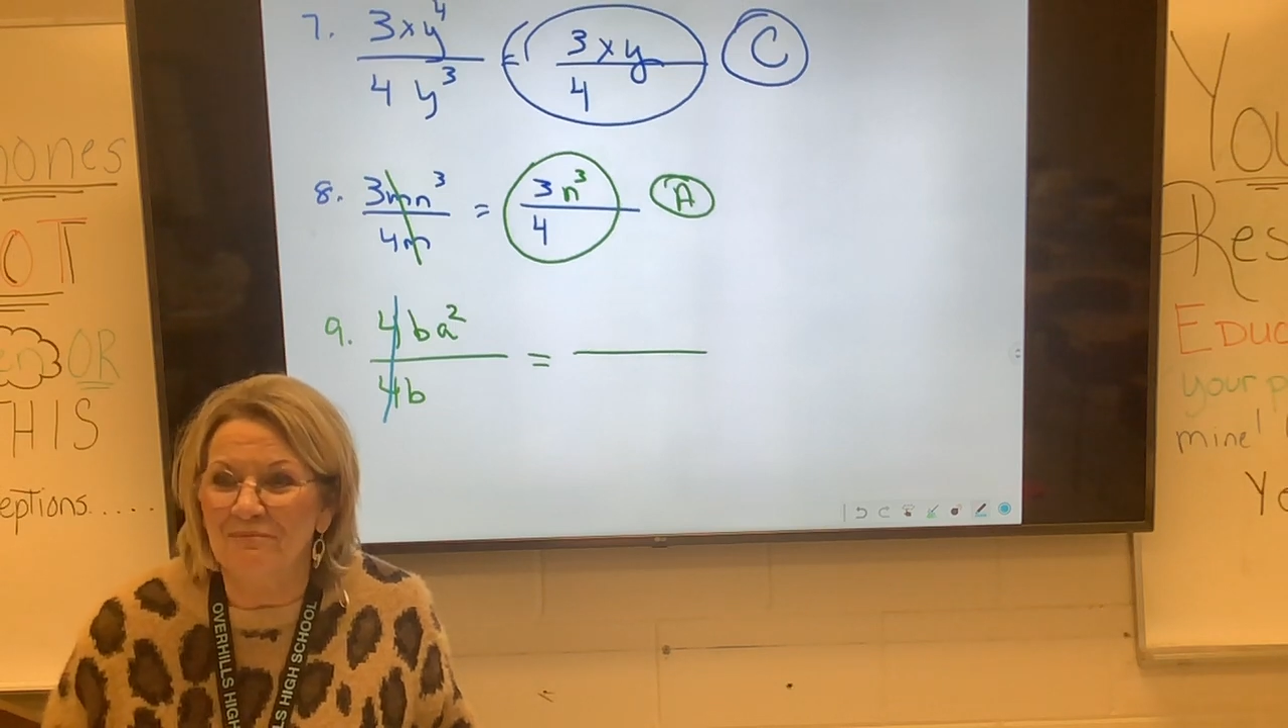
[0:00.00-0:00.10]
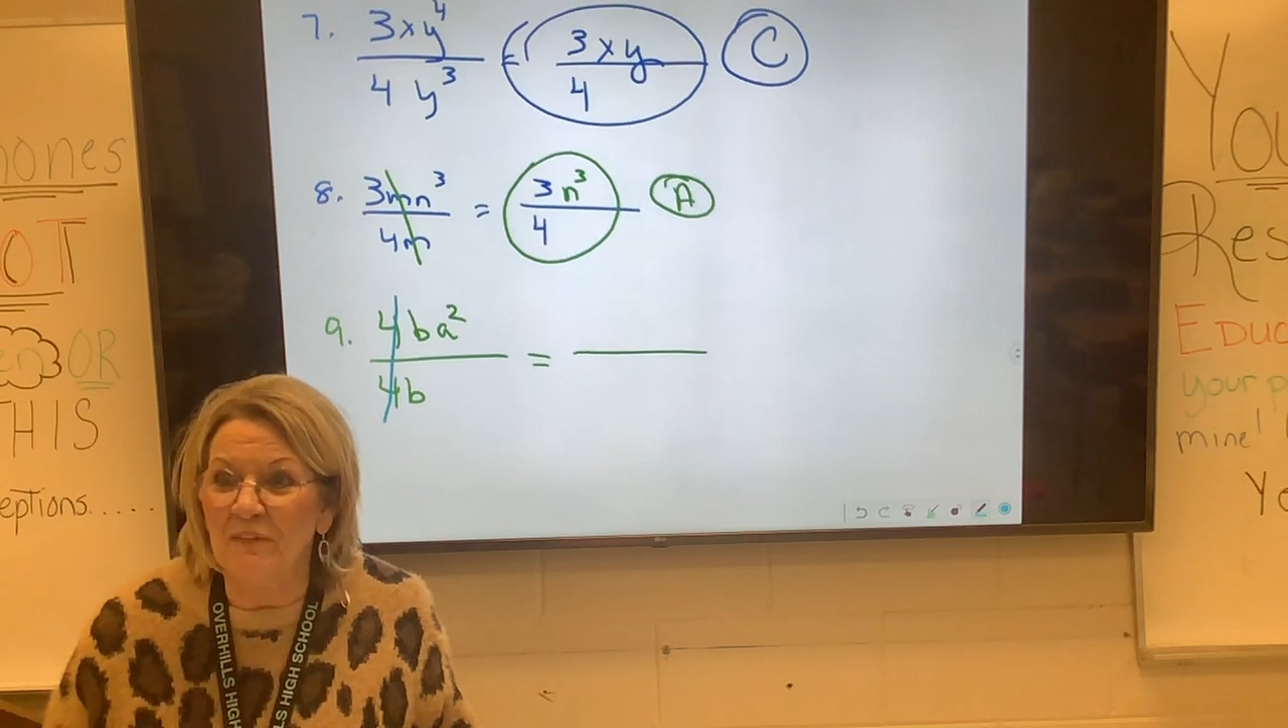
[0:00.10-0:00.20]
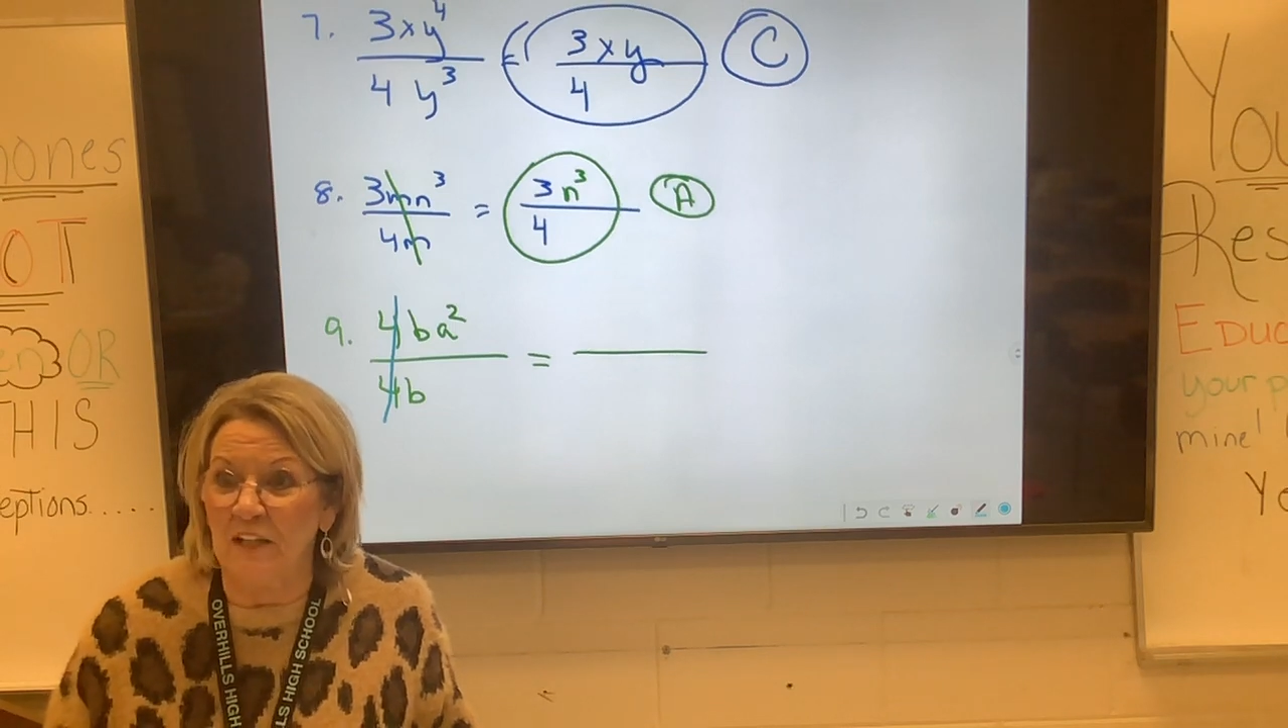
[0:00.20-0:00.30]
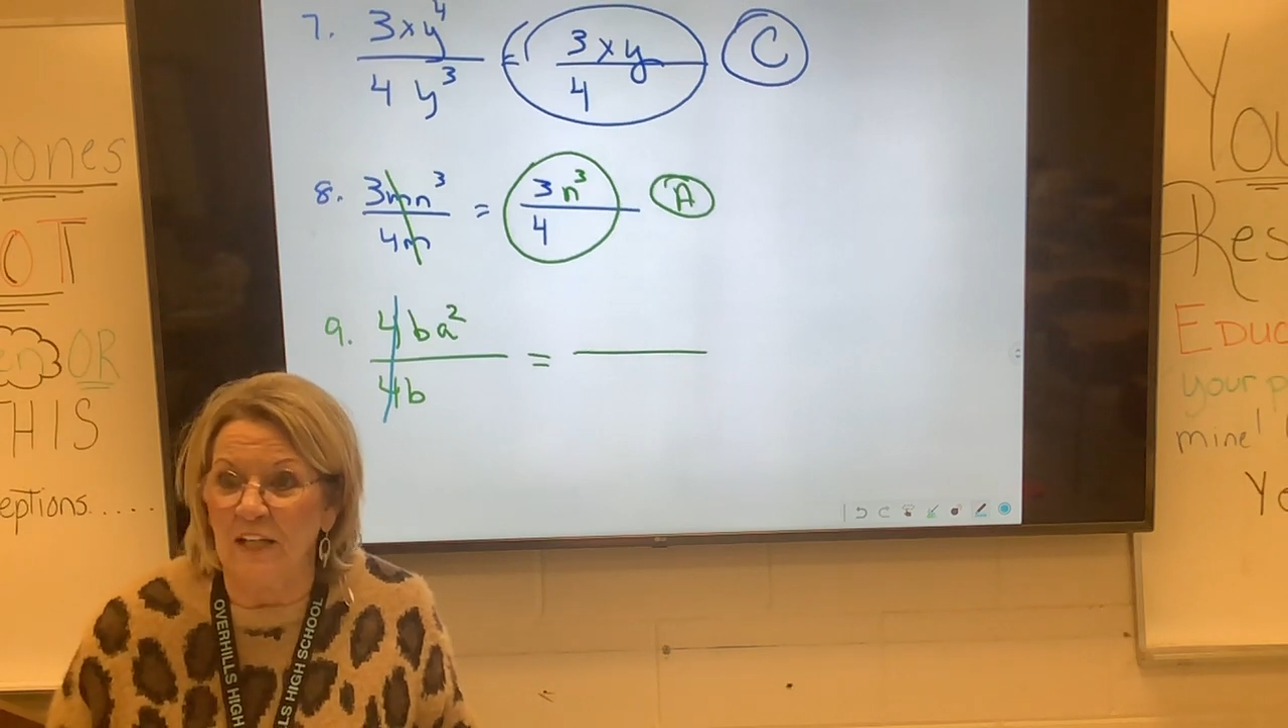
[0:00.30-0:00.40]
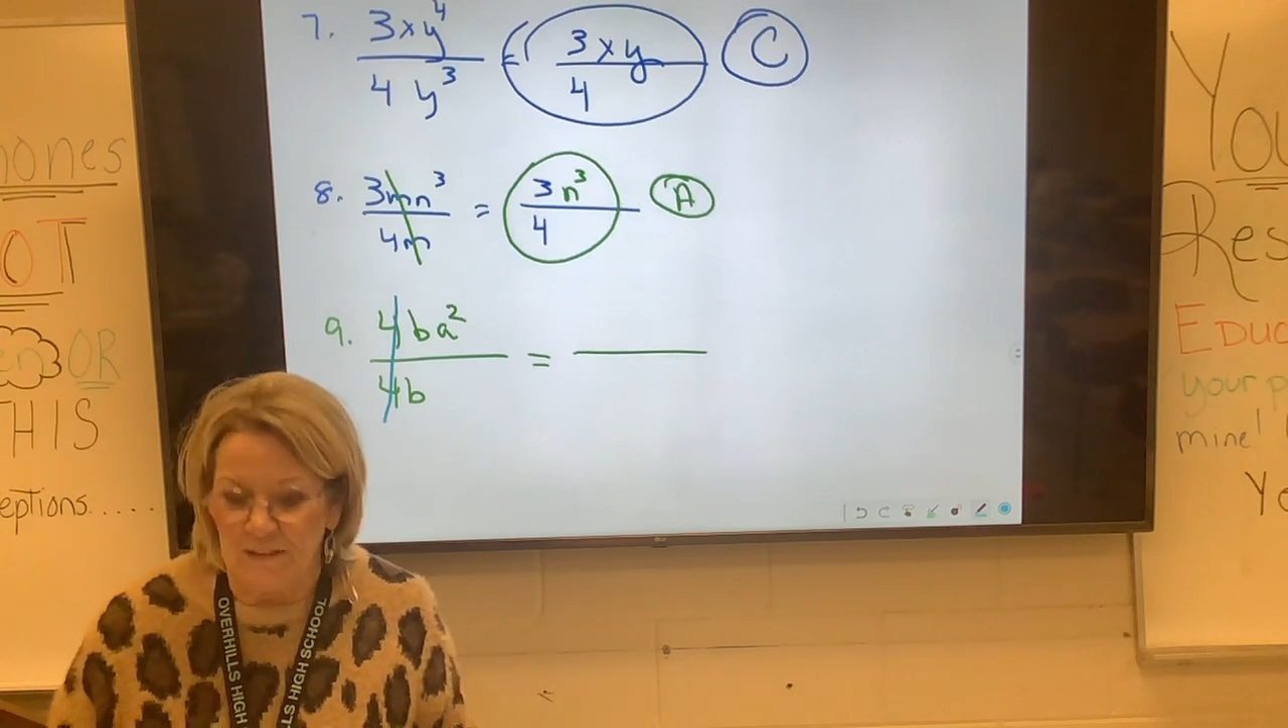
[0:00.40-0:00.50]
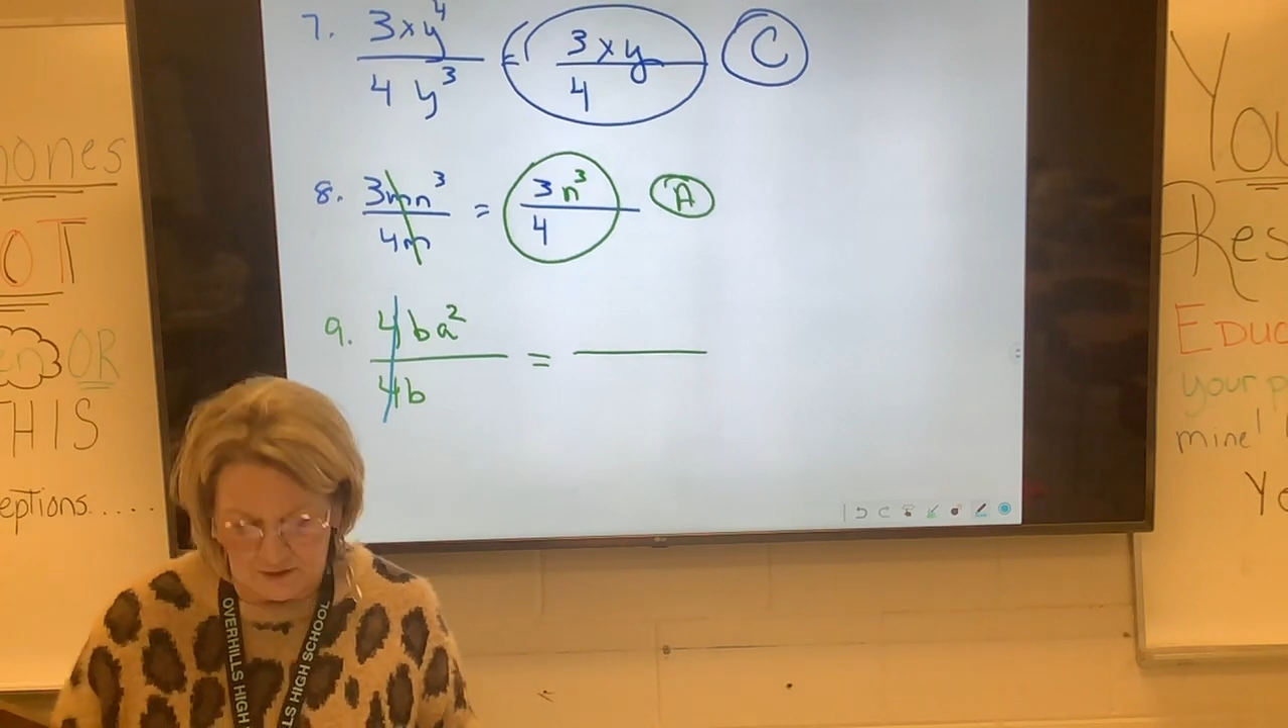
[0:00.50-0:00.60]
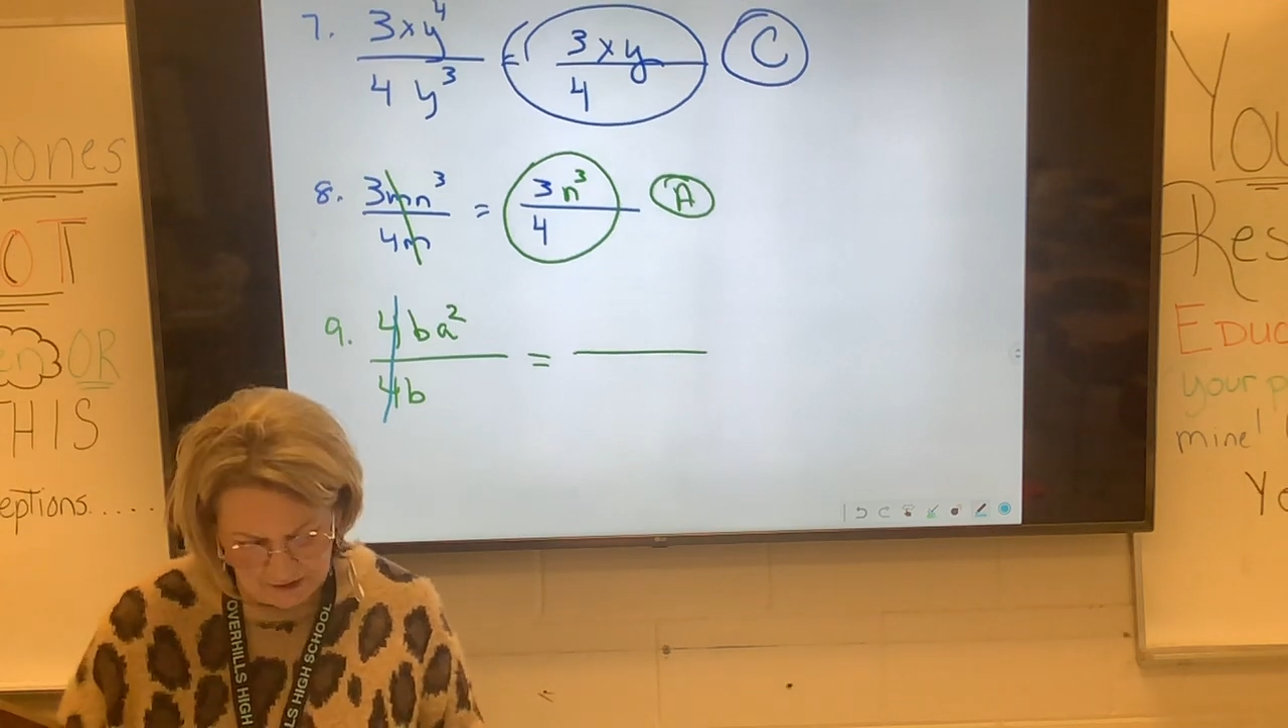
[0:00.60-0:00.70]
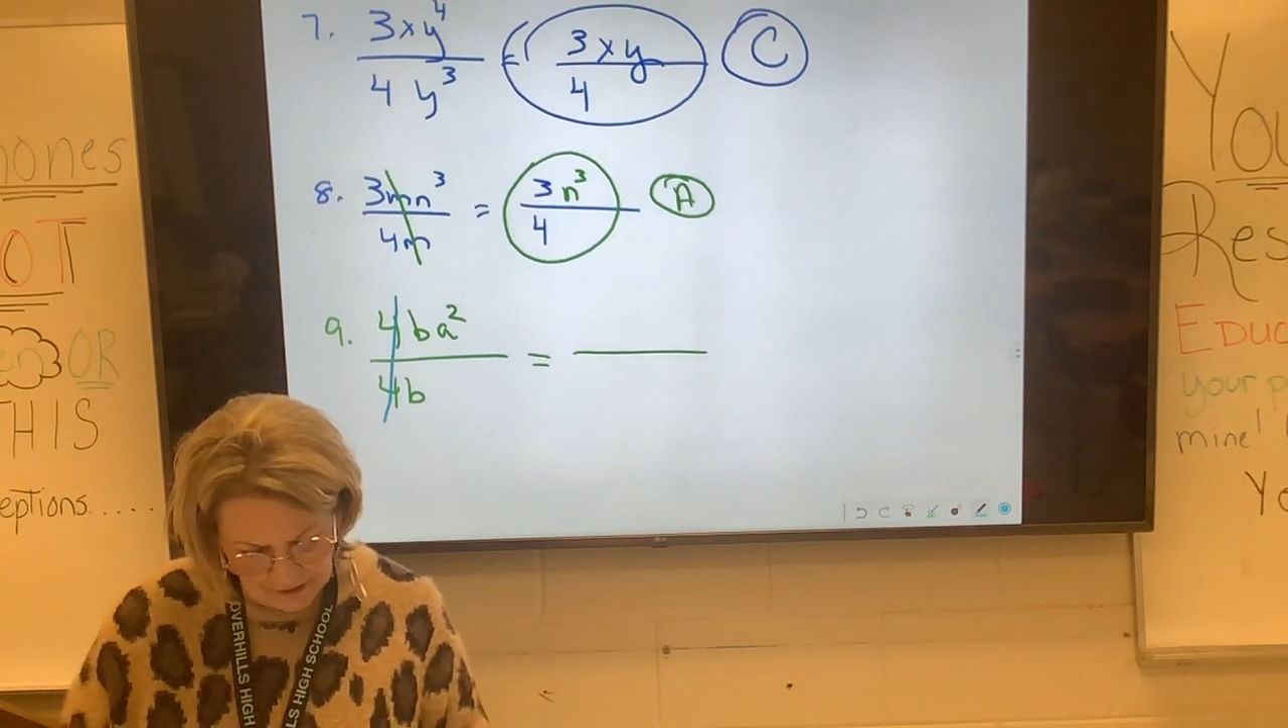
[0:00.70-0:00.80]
They cancel